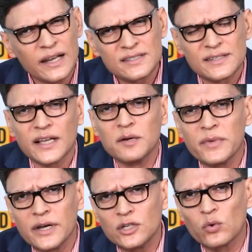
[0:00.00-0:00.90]
us take a
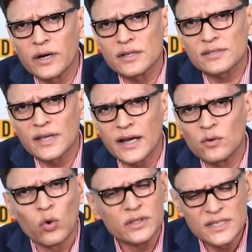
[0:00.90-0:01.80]
minute to
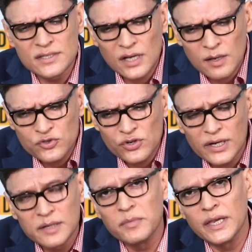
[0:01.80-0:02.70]
understand what these terms
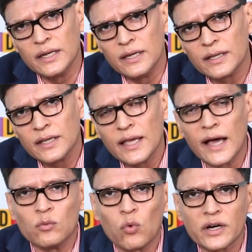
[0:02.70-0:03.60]
really mean
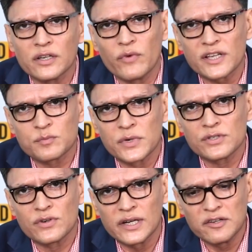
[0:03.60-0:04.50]
and what
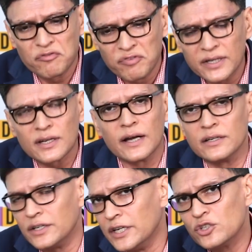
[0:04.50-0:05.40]
investments really fit
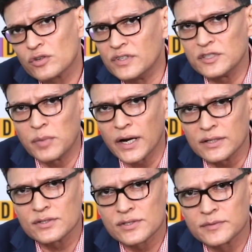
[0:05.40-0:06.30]
under each of these
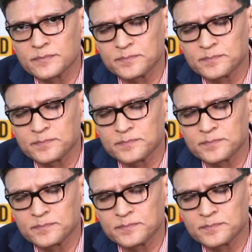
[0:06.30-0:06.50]
buckets.